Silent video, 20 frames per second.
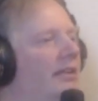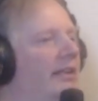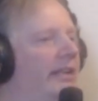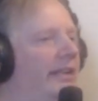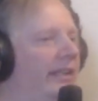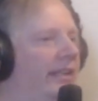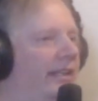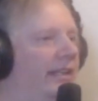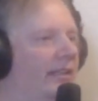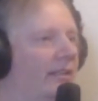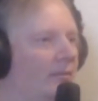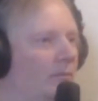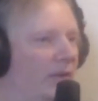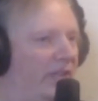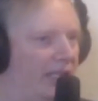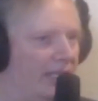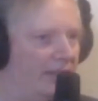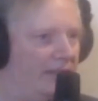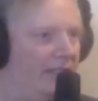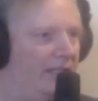And we
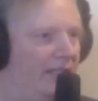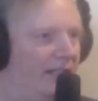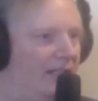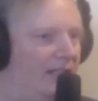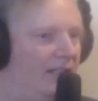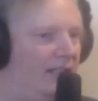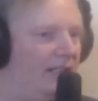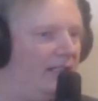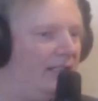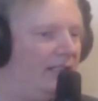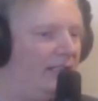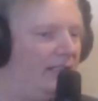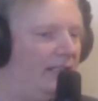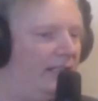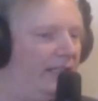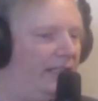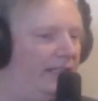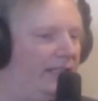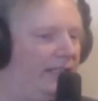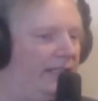get there,
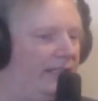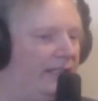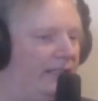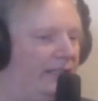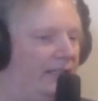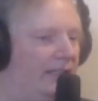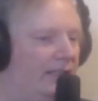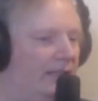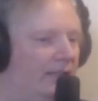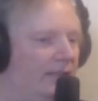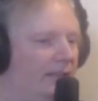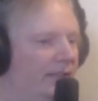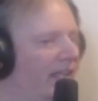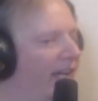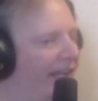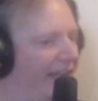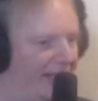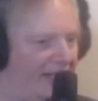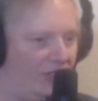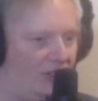and
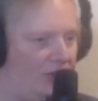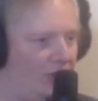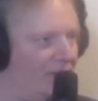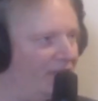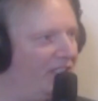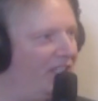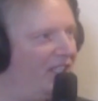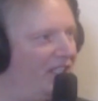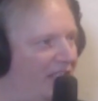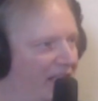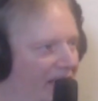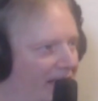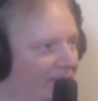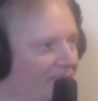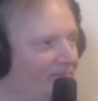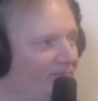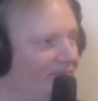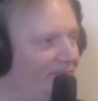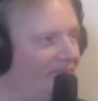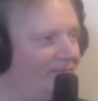Diana joins us
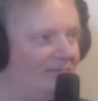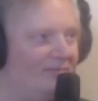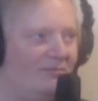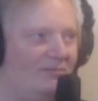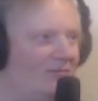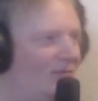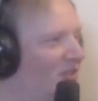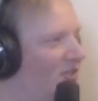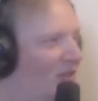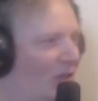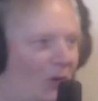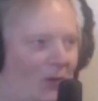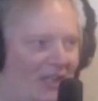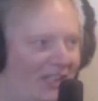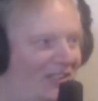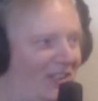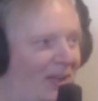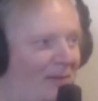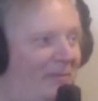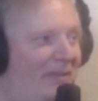again. Still
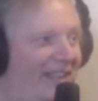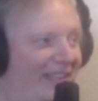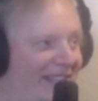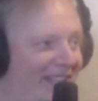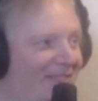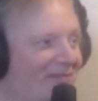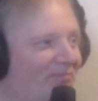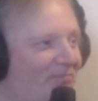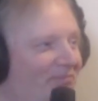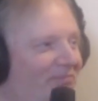has not paid.